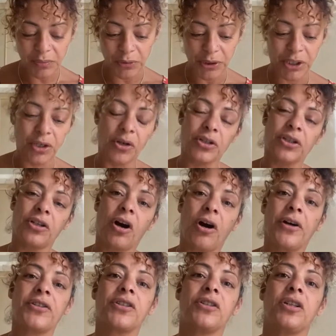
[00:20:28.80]
working on an
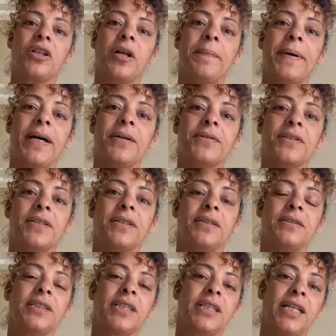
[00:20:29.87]
article about uh,
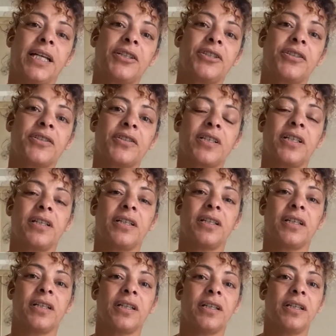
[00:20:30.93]
the elections in
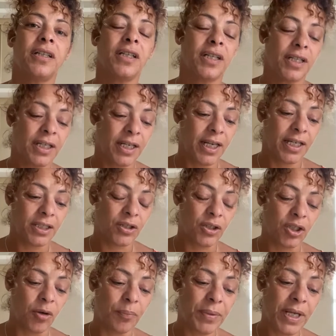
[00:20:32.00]
uh, in
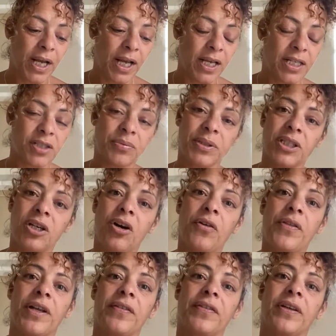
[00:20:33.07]
Colombia, as we know
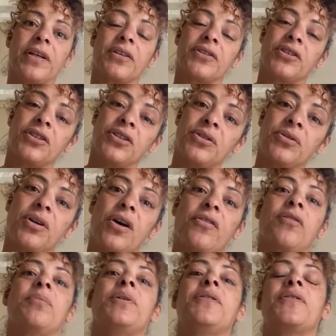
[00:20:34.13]
that there is a new
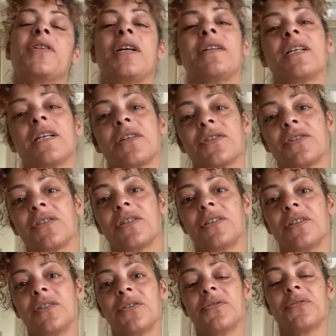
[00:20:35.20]
government and there's
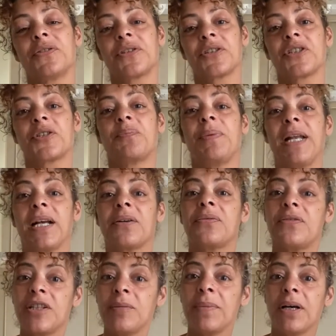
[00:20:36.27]
the, the first black
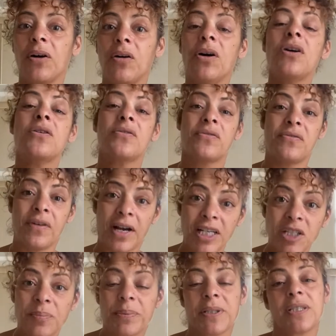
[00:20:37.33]
female
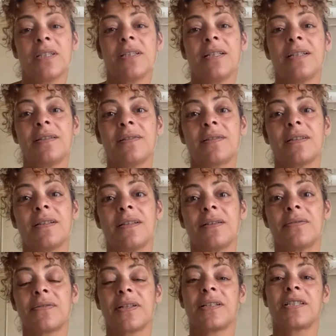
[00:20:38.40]
vice president, uh,
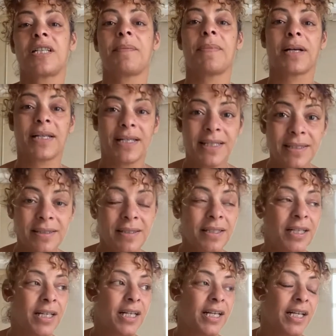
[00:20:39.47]
Francia Marquez,
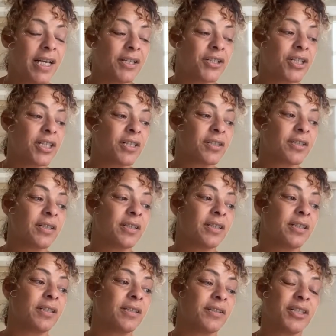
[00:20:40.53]
and she's
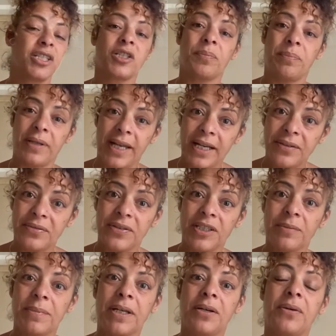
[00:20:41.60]
a, she's a black
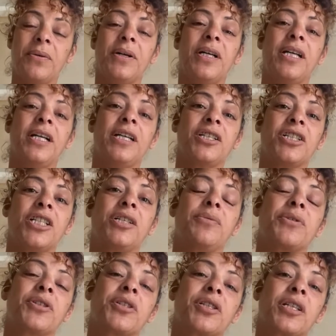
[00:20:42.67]
female. She
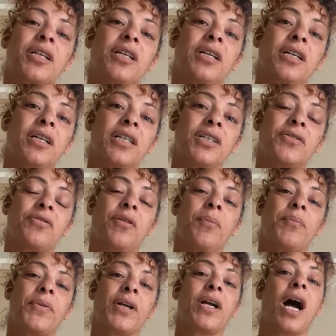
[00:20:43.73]
was uh, is
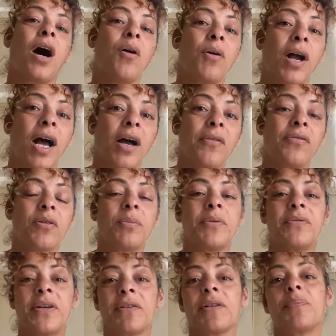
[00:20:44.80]
from the Cauca, from a
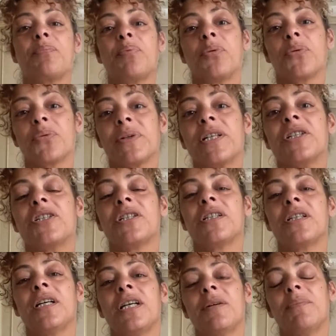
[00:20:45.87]
very poor
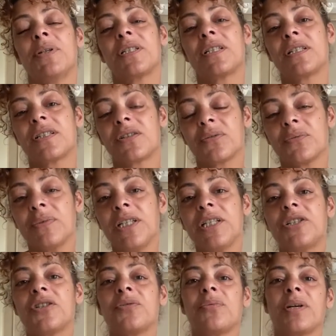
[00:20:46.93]
region, but it's, a
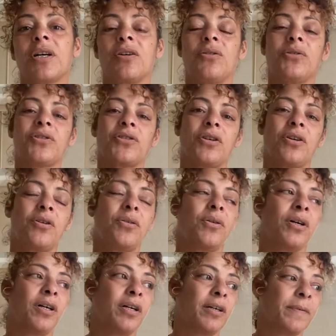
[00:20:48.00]
region where
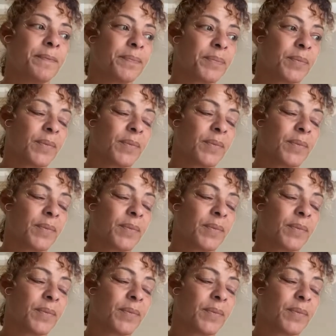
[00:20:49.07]
also um,